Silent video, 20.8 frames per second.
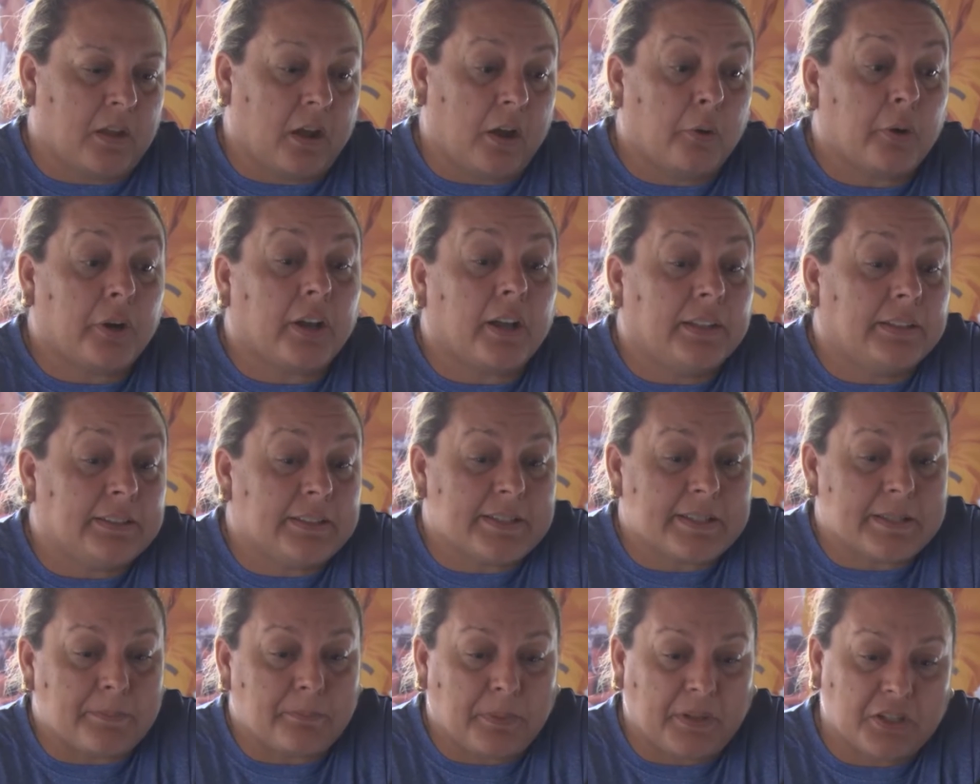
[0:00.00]
our
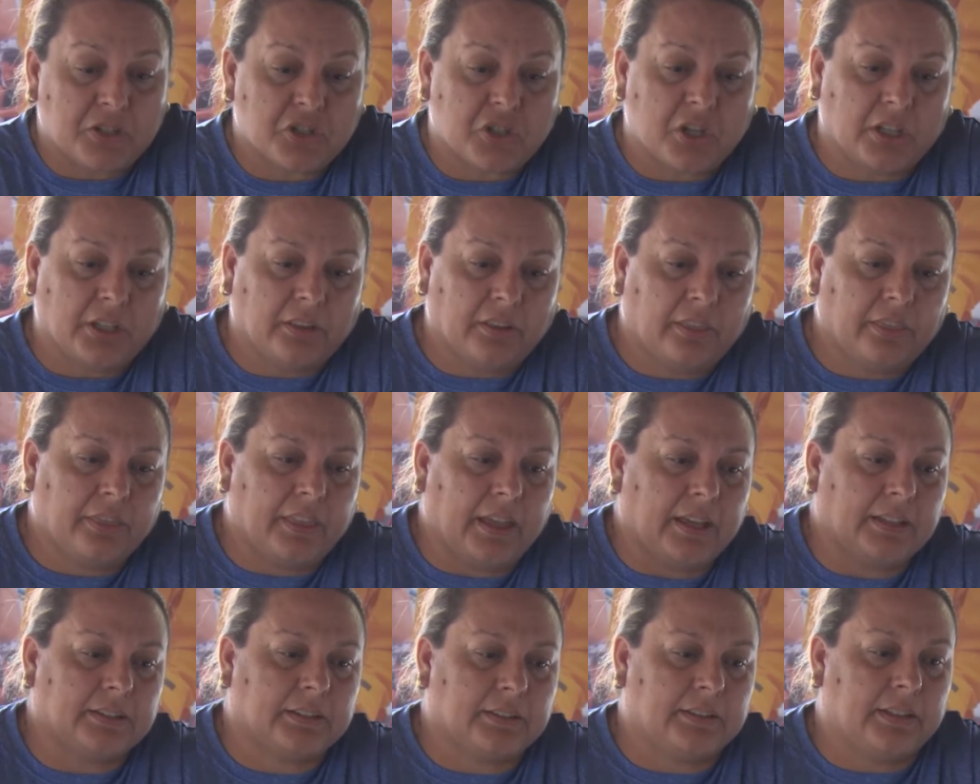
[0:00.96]
anticipation
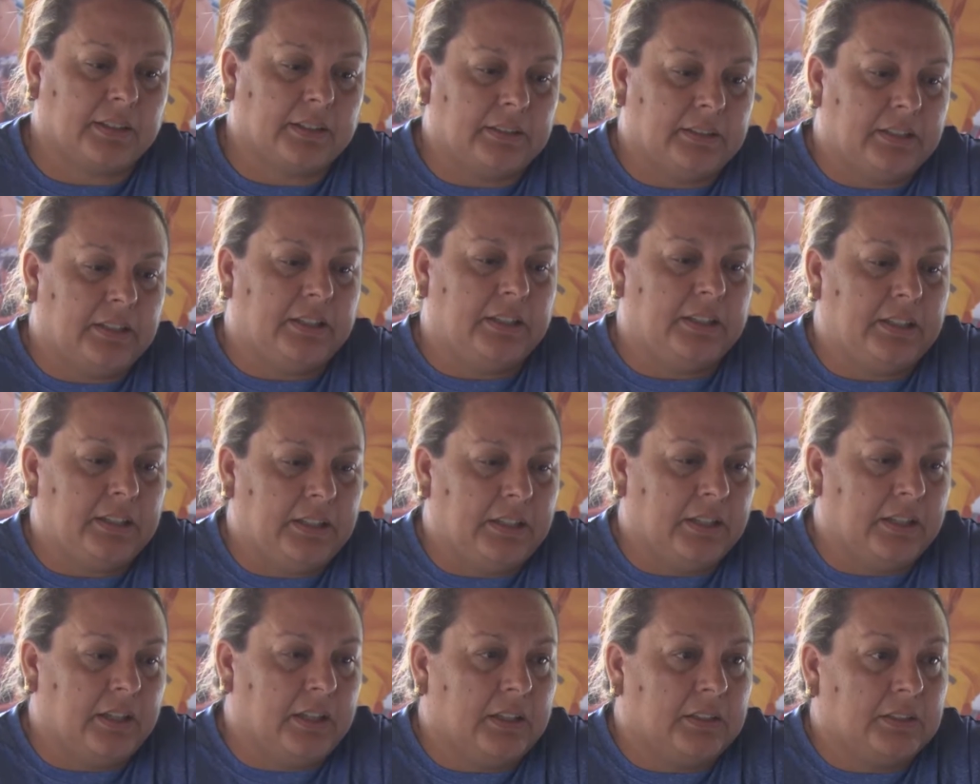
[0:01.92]
that the
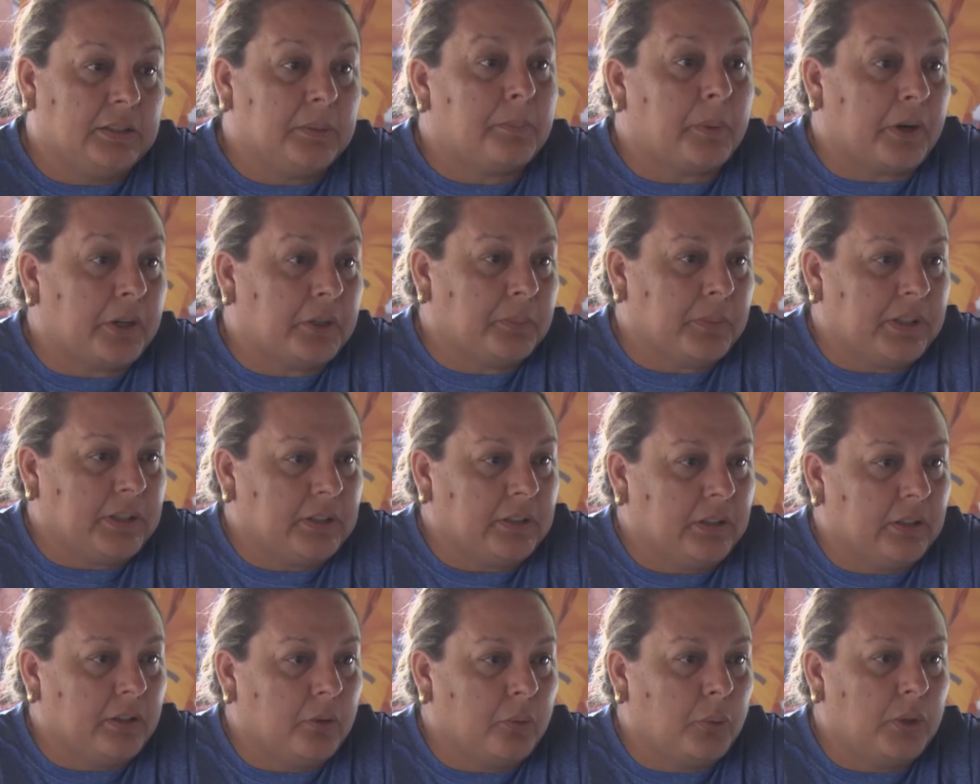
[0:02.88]
department
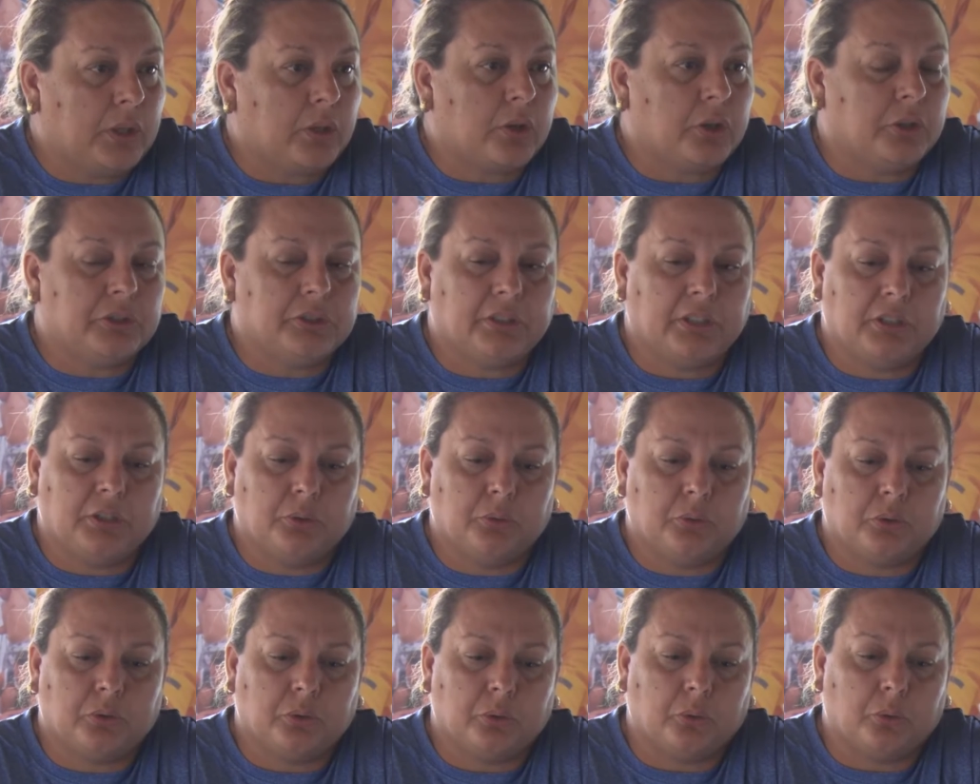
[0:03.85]
will
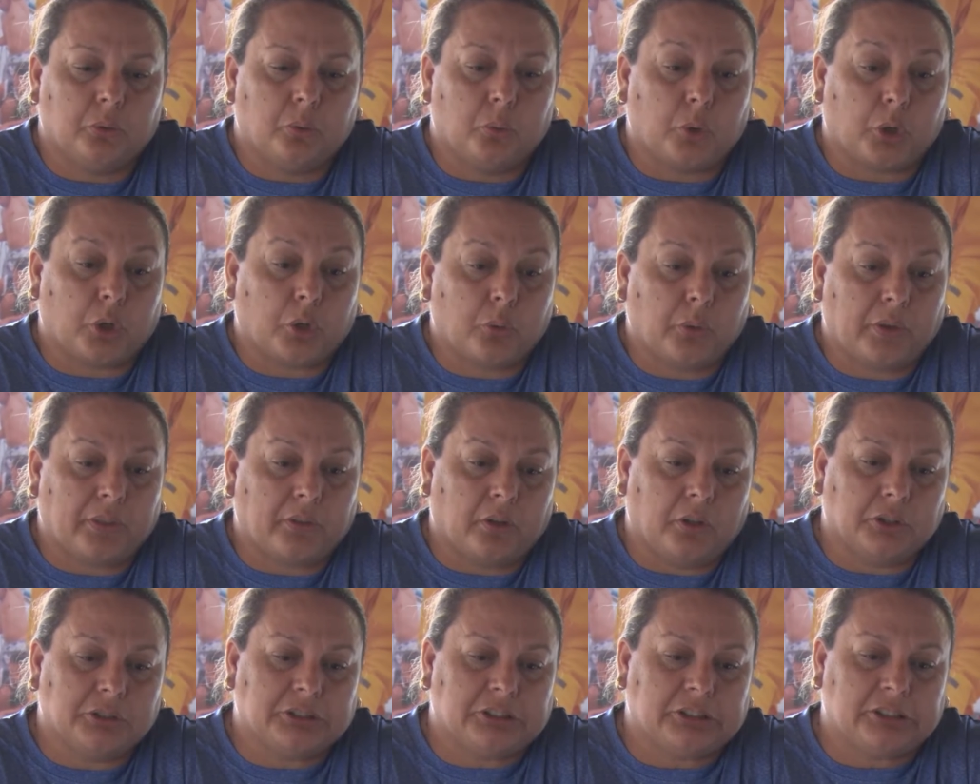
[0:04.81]
continue to work with
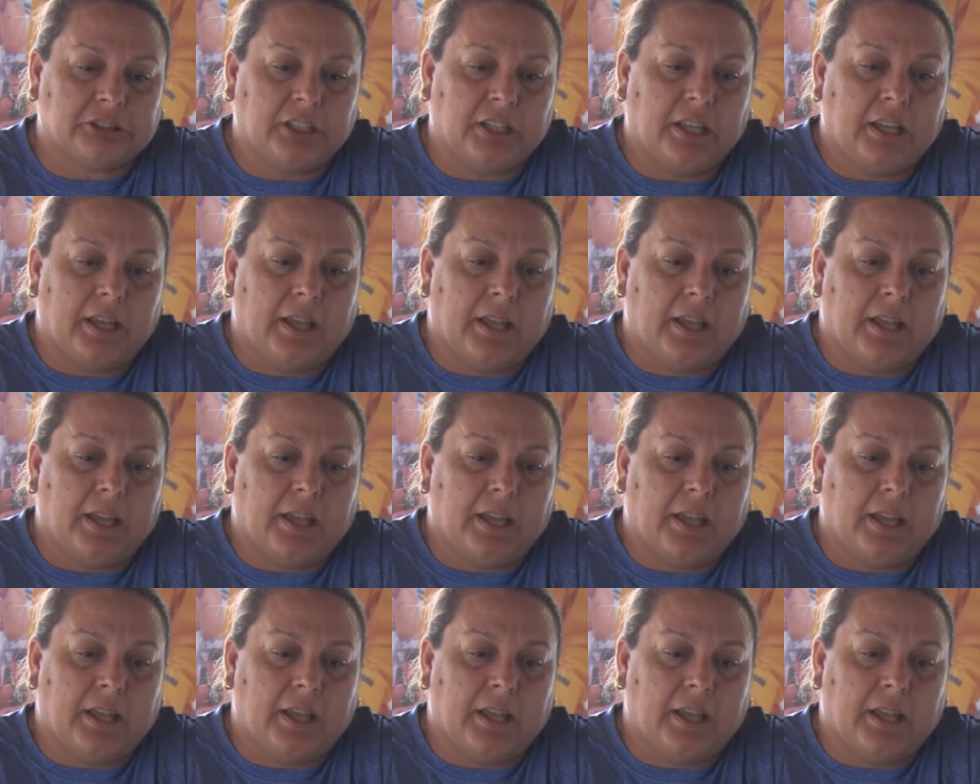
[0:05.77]
us